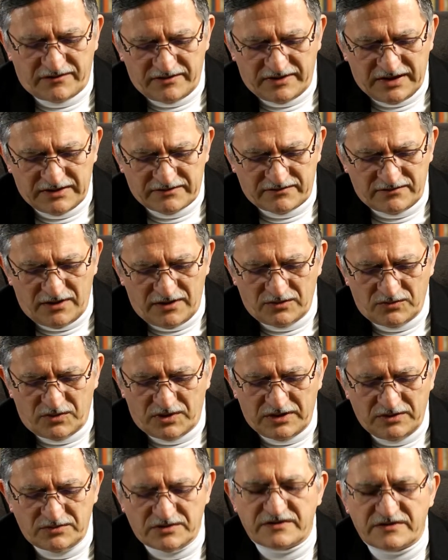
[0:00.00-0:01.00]
that's not what
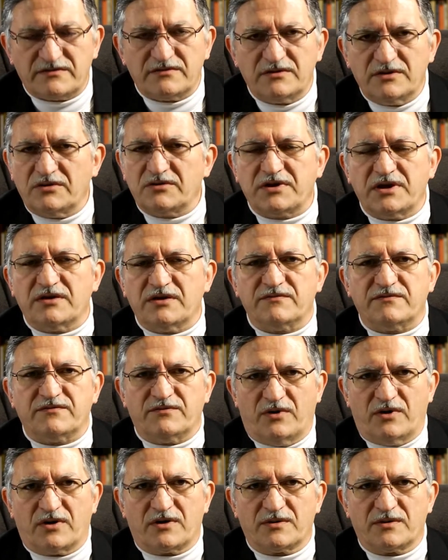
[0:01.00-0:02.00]
he was looking
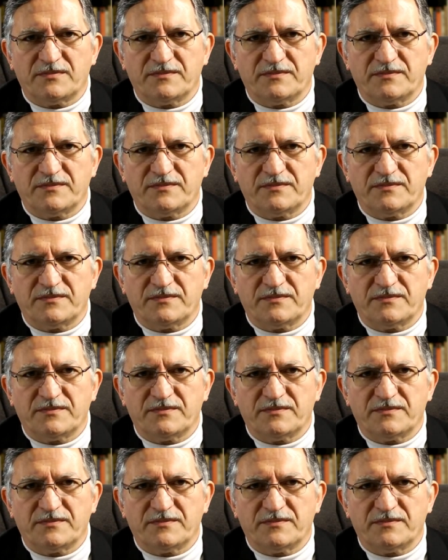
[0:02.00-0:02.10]
for.